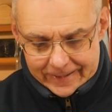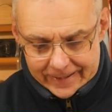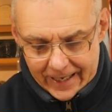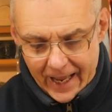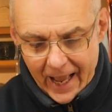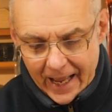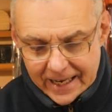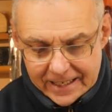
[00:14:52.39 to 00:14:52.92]

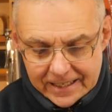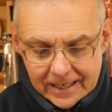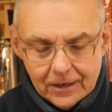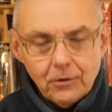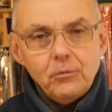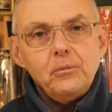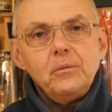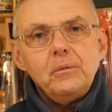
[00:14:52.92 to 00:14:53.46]
And,
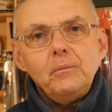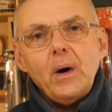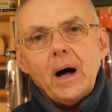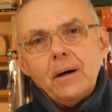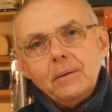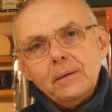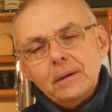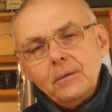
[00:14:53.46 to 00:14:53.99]

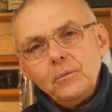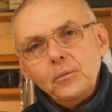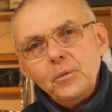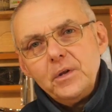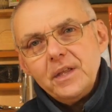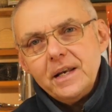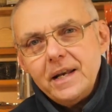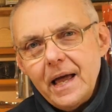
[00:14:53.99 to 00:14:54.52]
well,
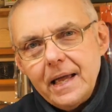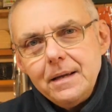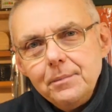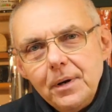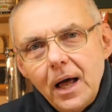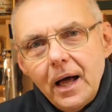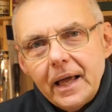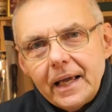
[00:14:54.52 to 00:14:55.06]
with a name
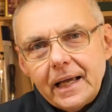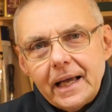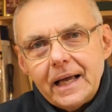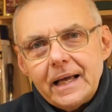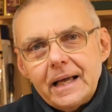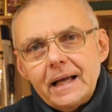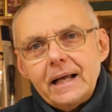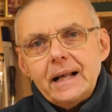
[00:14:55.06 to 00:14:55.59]
like
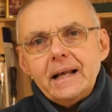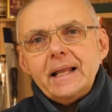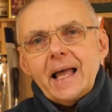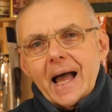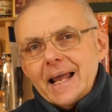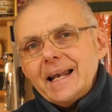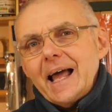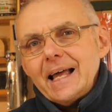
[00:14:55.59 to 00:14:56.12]

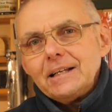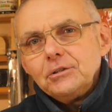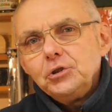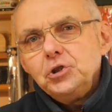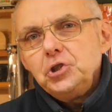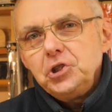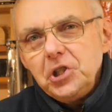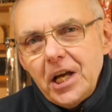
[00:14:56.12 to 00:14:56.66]
Lianan
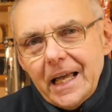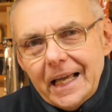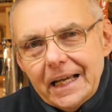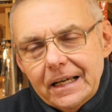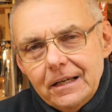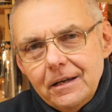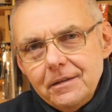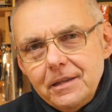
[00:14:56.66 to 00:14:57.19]

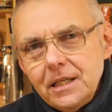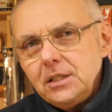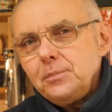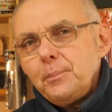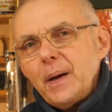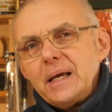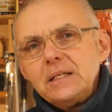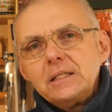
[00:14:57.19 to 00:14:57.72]
Shee, this
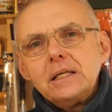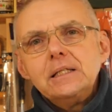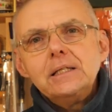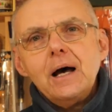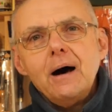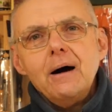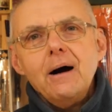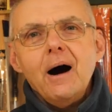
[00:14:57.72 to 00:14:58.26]
bass
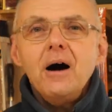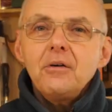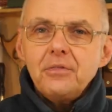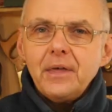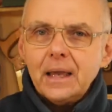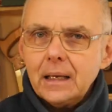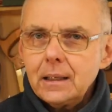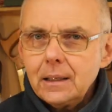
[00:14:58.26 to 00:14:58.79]
guitar, I
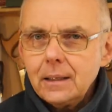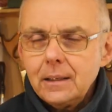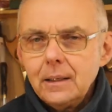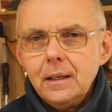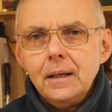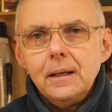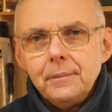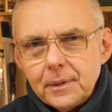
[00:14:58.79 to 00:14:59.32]
think,
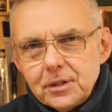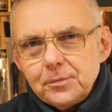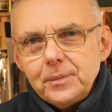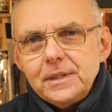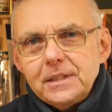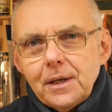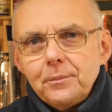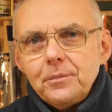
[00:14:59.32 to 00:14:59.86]
must be
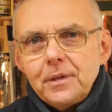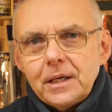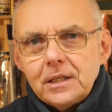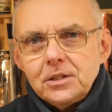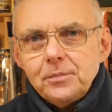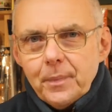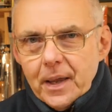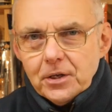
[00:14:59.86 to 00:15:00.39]
something
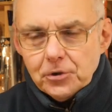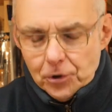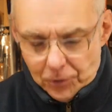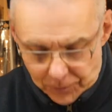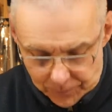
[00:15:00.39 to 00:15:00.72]
special.